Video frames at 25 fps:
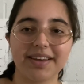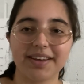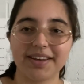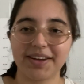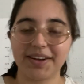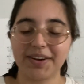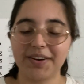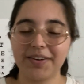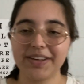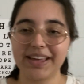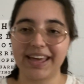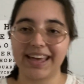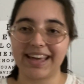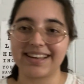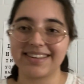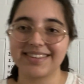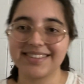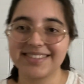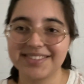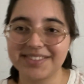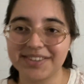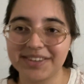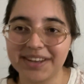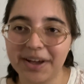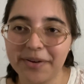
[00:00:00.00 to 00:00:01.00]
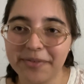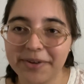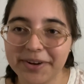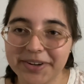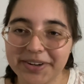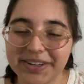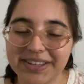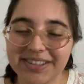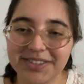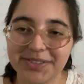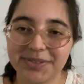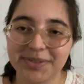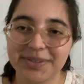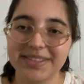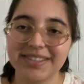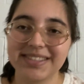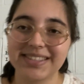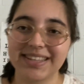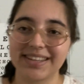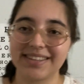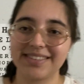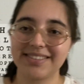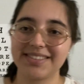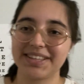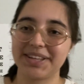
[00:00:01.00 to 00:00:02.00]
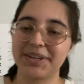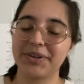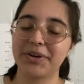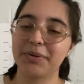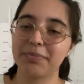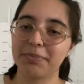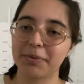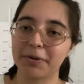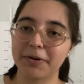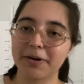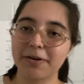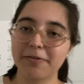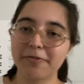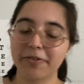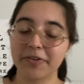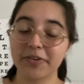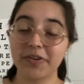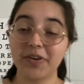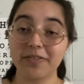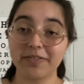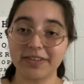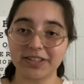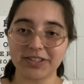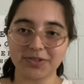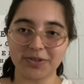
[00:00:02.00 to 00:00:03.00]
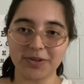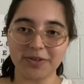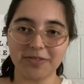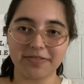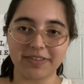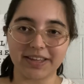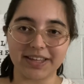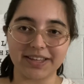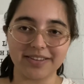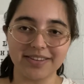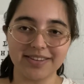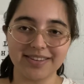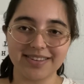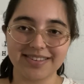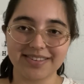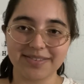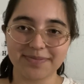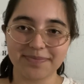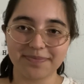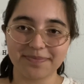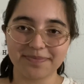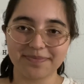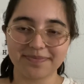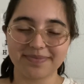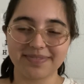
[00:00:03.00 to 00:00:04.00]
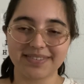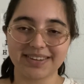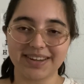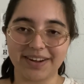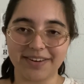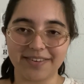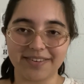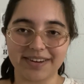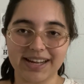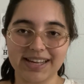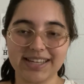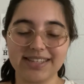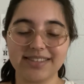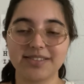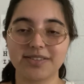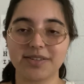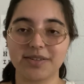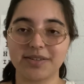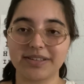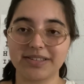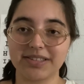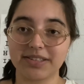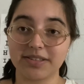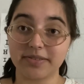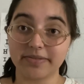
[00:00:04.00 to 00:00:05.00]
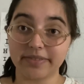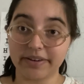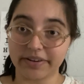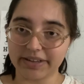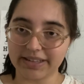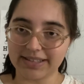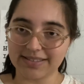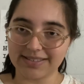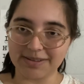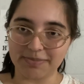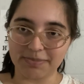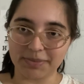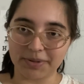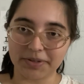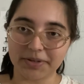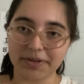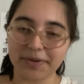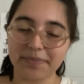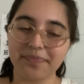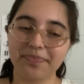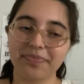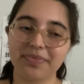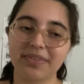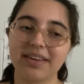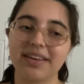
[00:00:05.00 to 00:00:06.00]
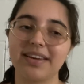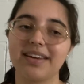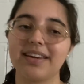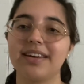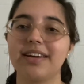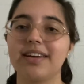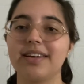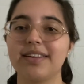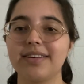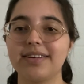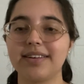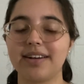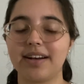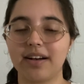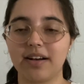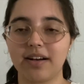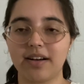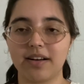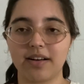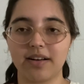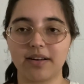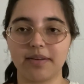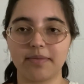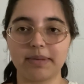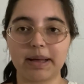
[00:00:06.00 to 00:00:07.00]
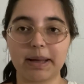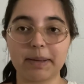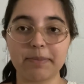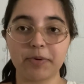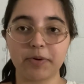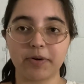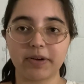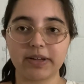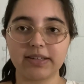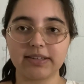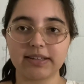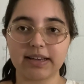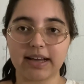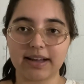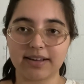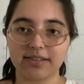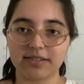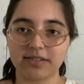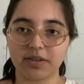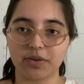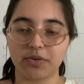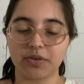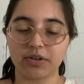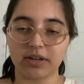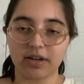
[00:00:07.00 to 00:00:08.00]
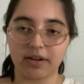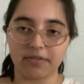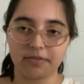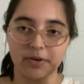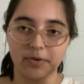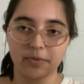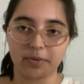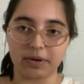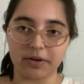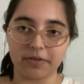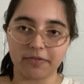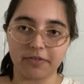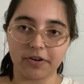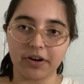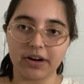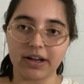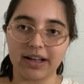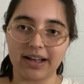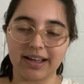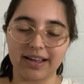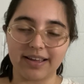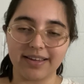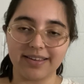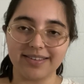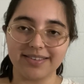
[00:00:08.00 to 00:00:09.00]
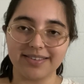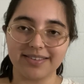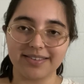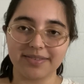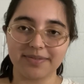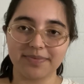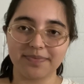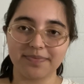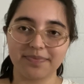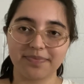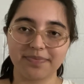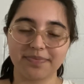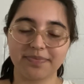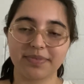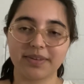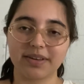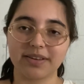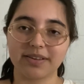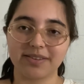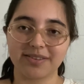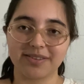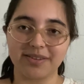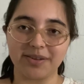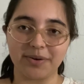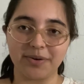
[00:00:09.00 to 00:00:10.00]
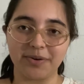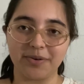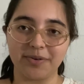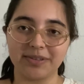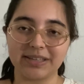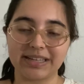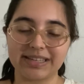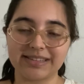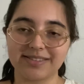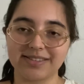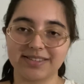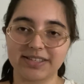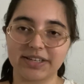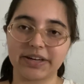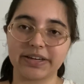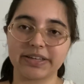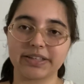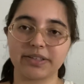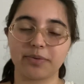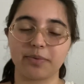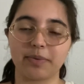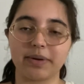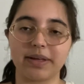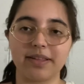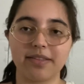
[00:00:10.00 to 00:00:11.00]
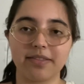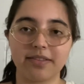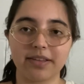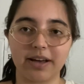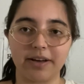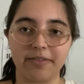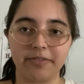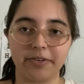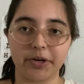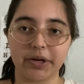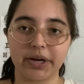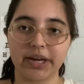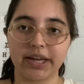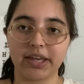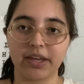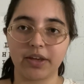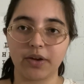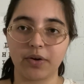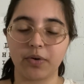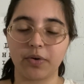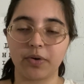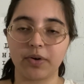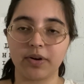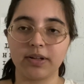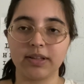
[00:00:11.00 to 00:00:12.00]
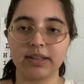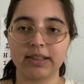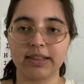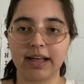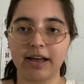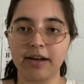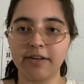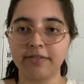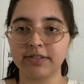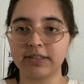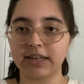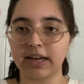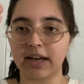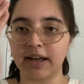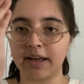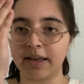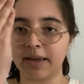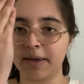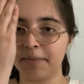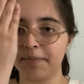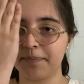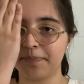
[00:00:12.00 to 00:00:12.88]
Okay, so now we're going to assess your peripheral visual fields. Alright, so this is very similar. I'm going to ask you to cover one of your eyes. So let's start with covering your left eye.